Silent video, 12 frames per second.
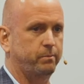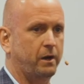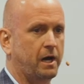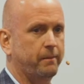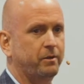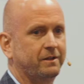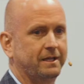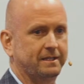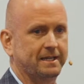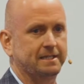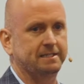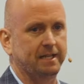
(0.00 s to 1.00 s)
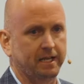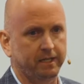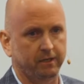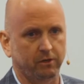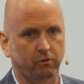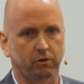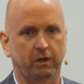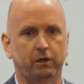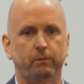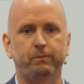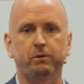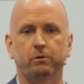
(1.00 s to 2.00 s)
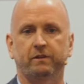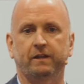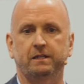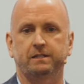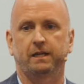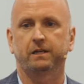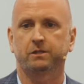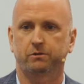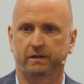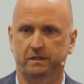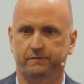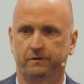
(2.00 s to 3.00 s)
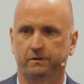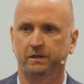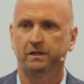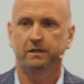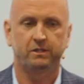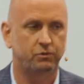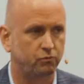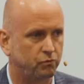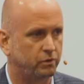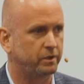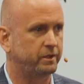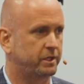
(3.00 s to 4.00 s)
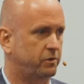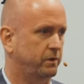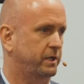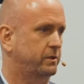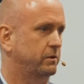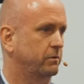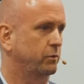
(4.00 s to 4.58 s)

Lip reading: populate that data or help you with that data transfer is really critical.